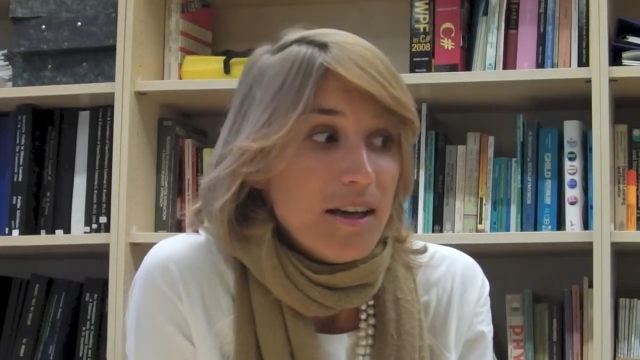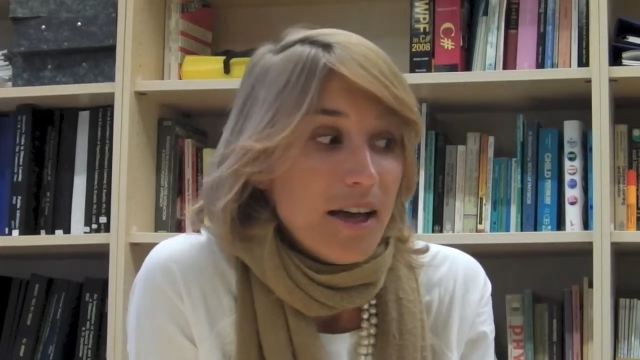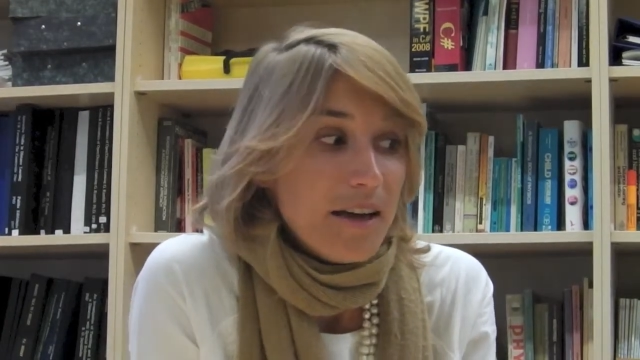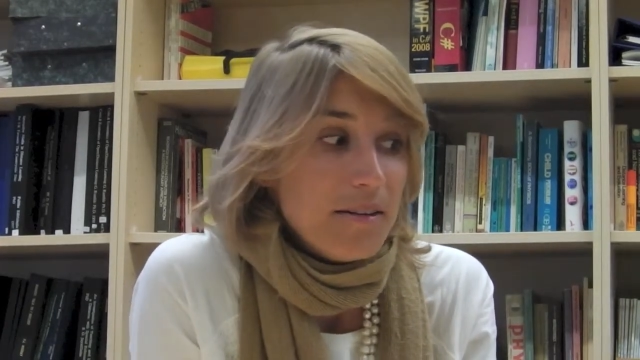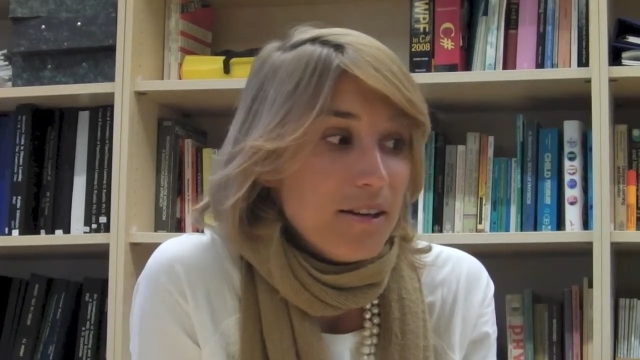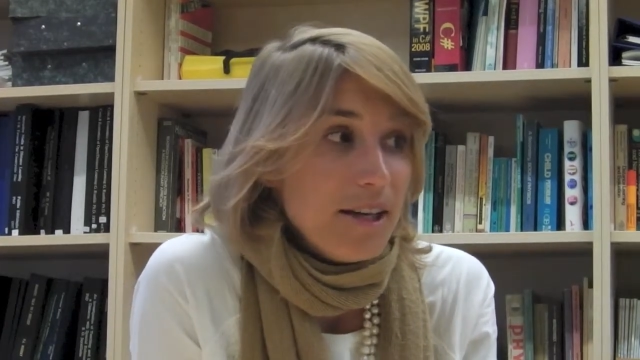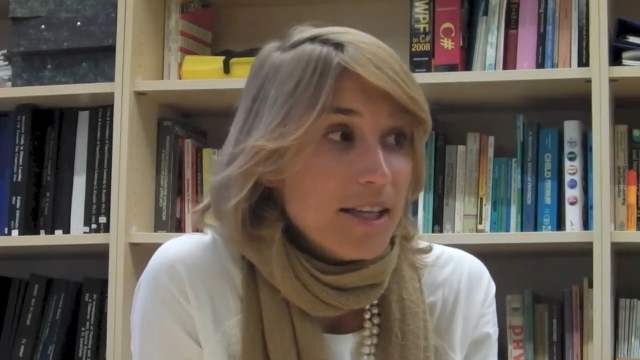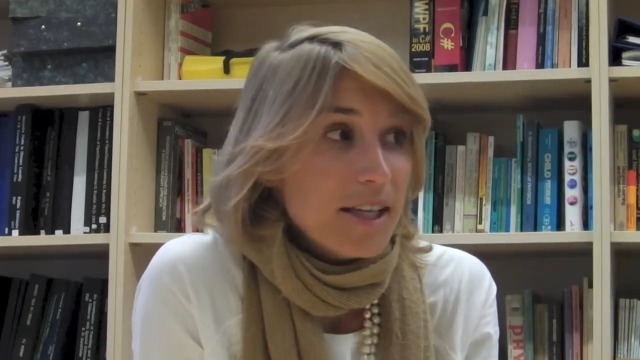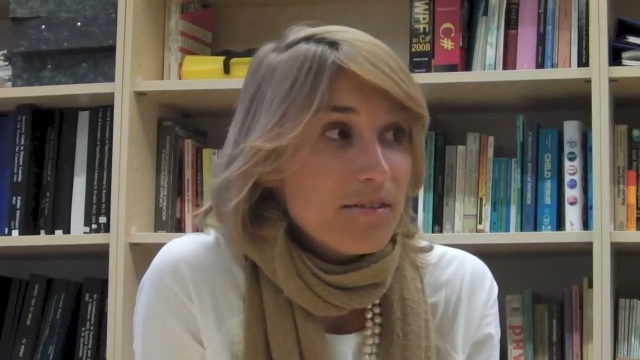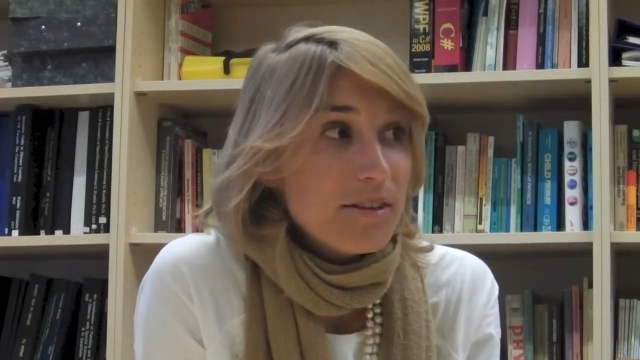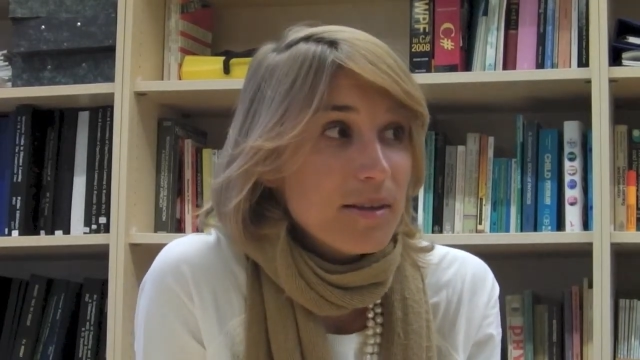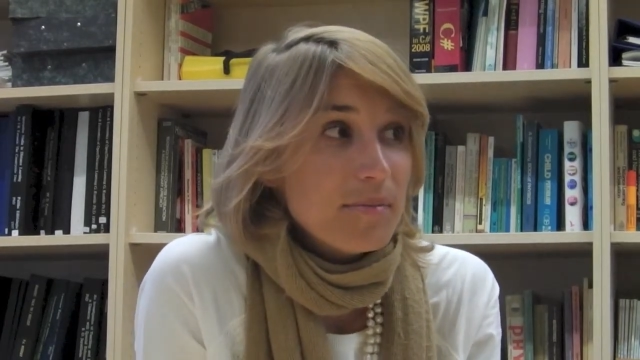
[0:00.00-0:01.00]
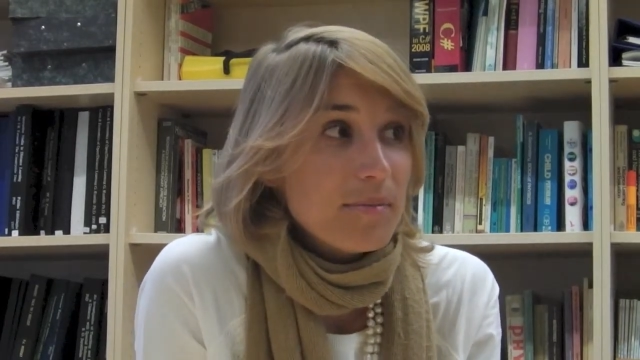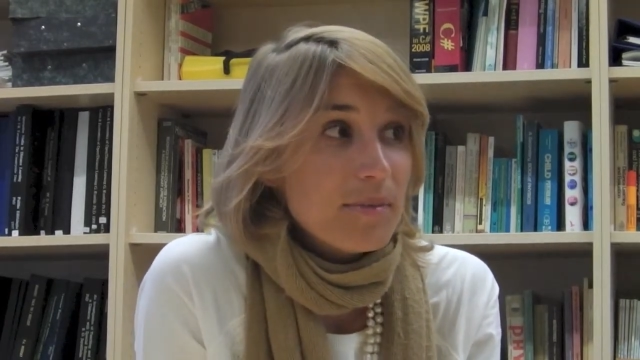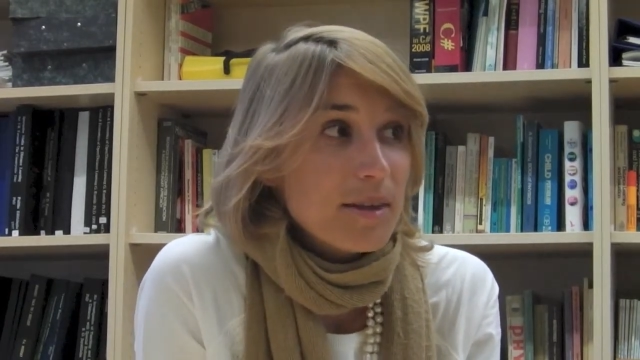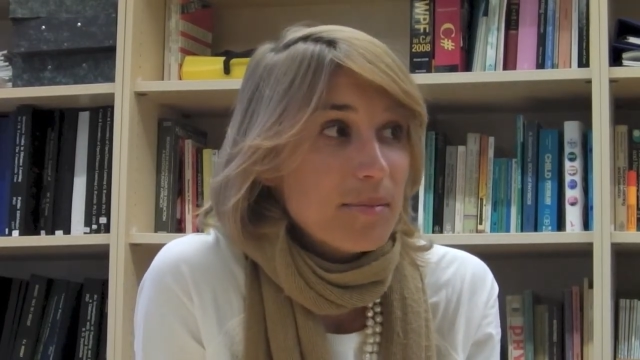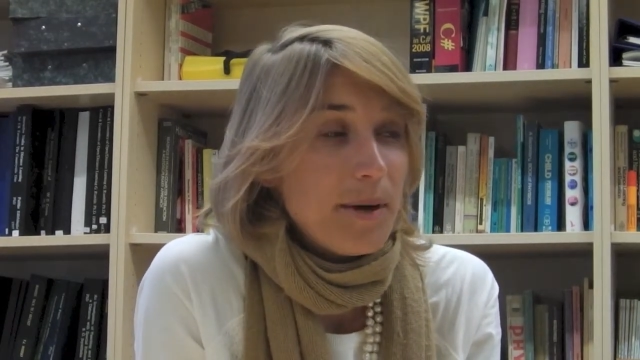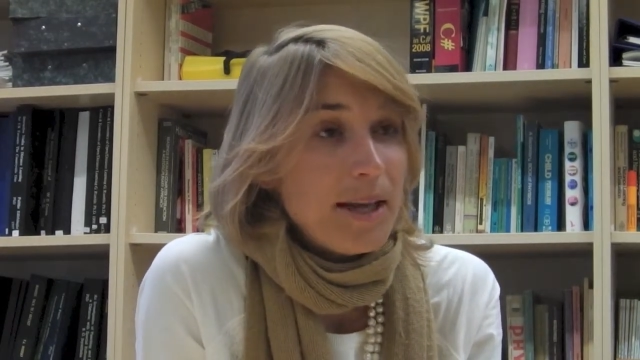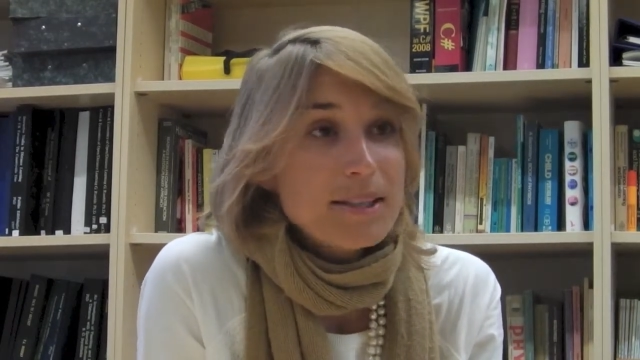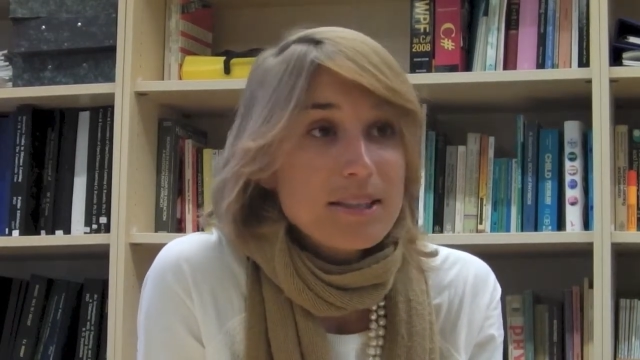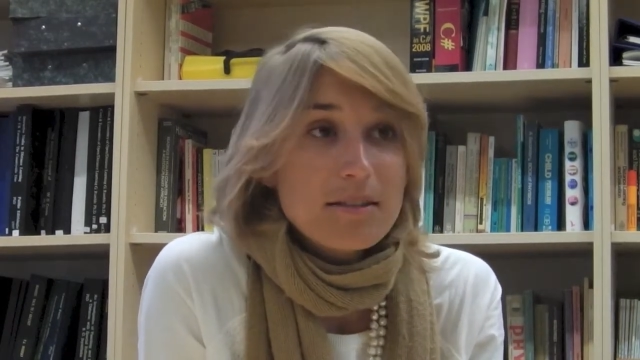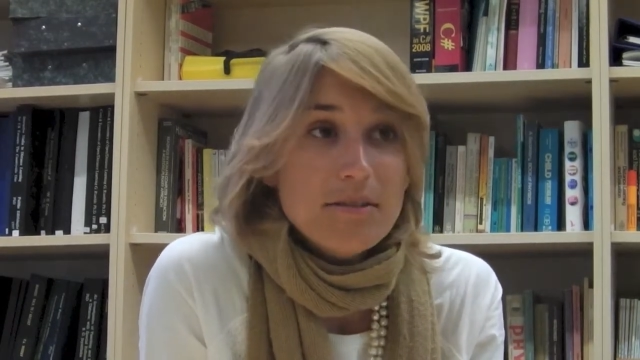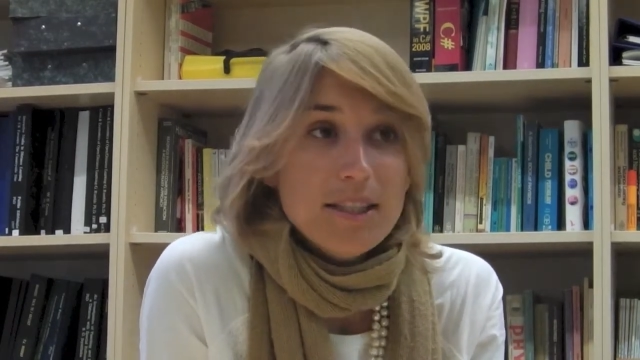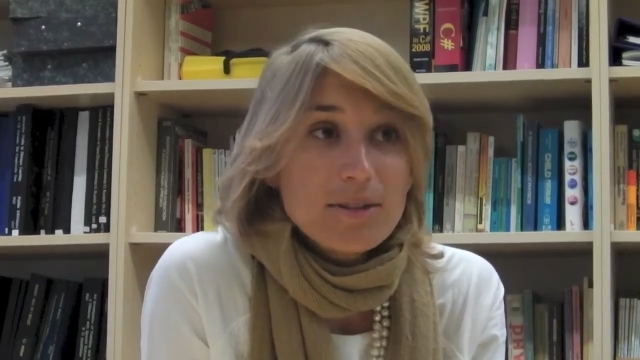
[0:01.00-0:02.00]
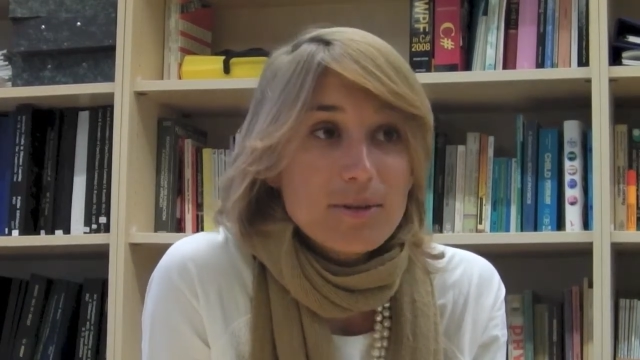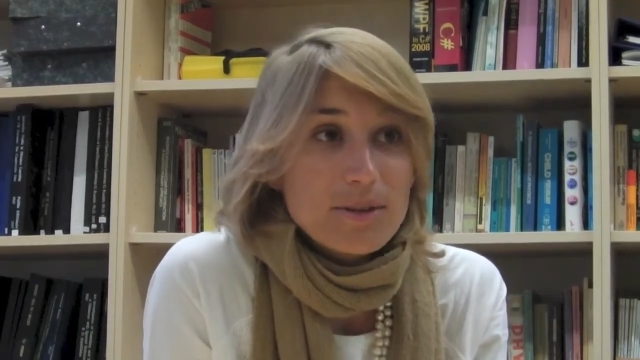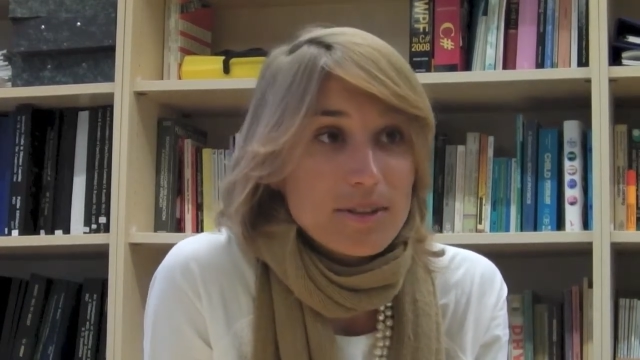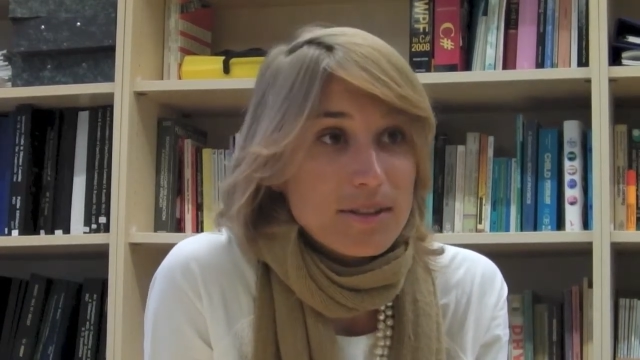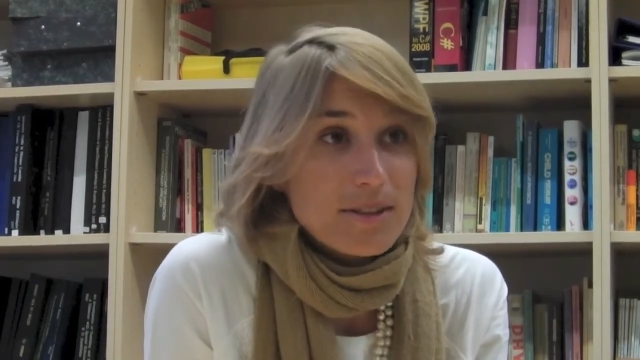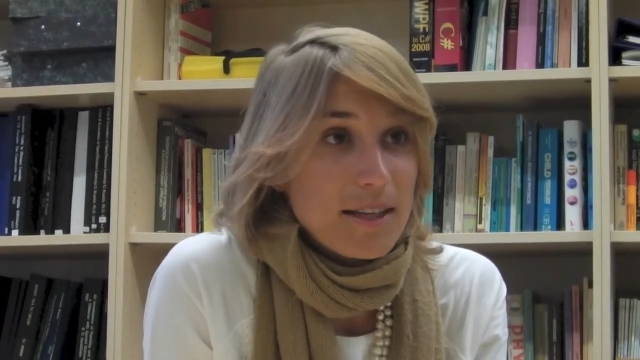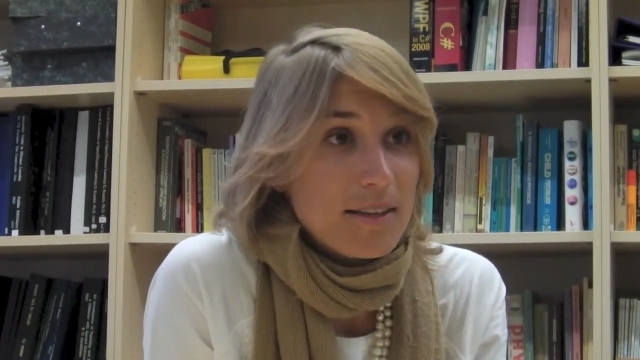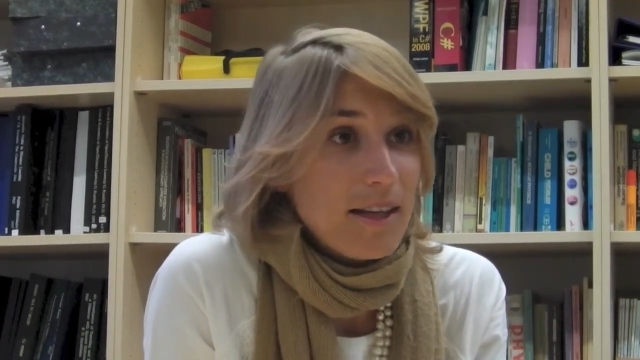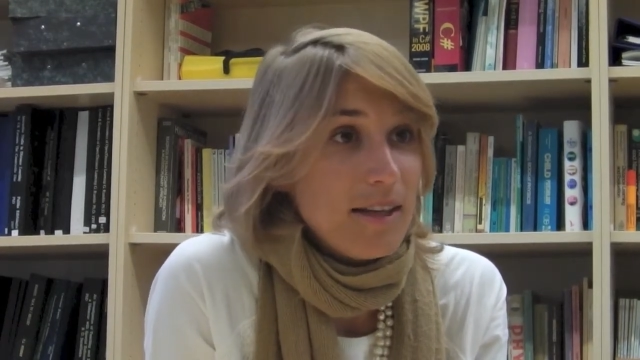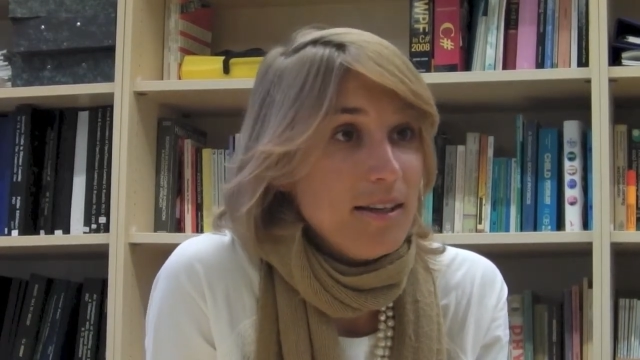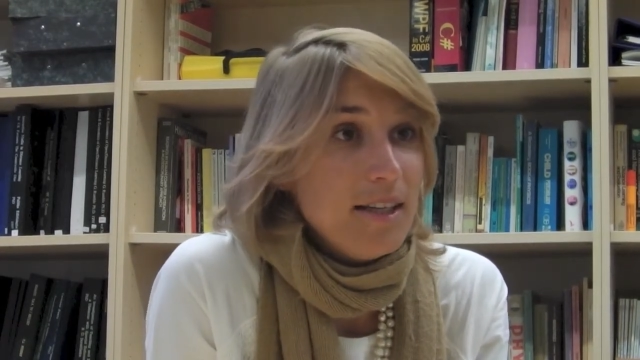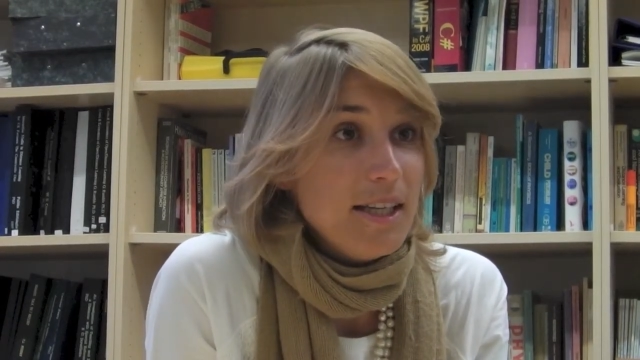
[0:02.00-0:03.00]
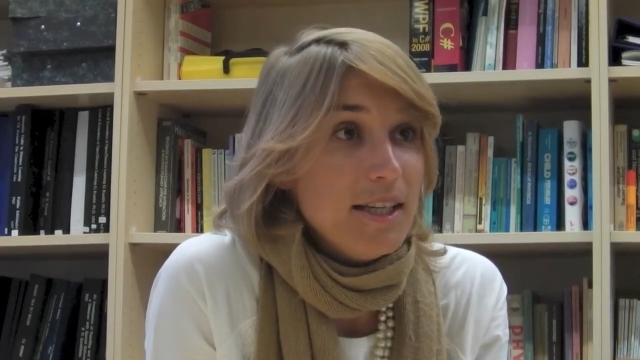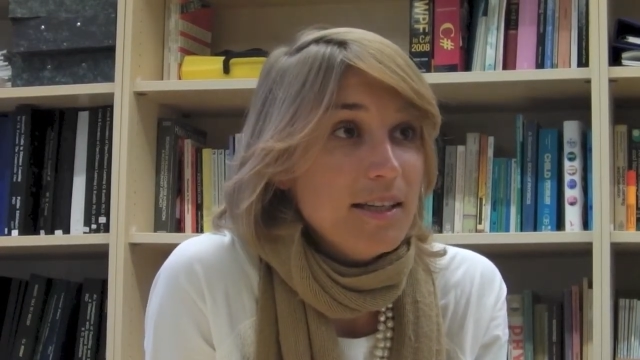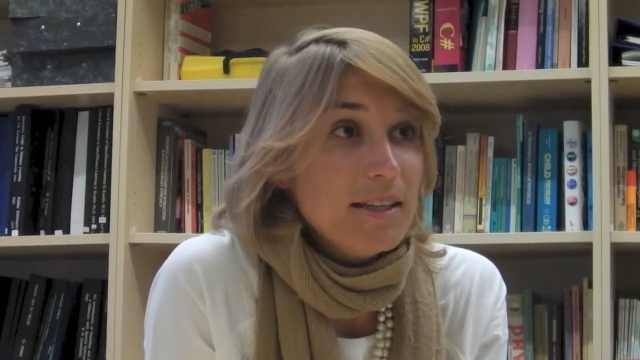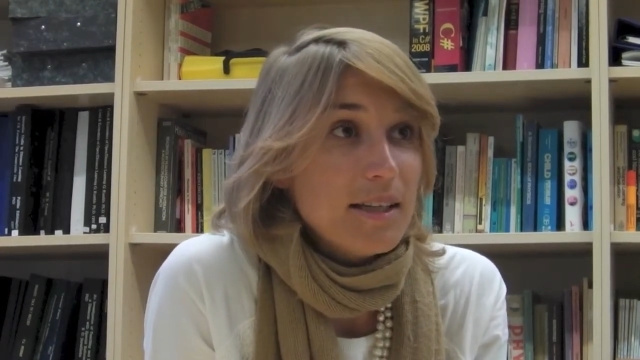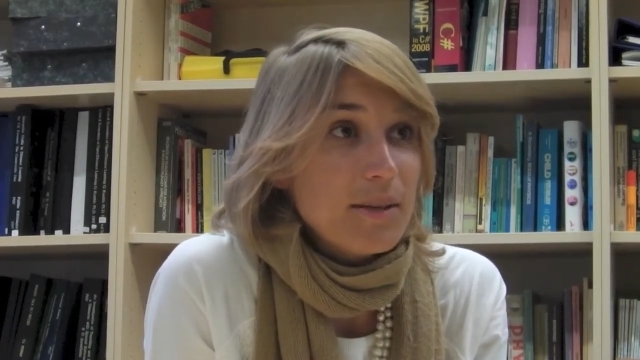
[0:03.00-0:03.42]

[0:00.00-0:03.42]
and really give them the basic resources that they need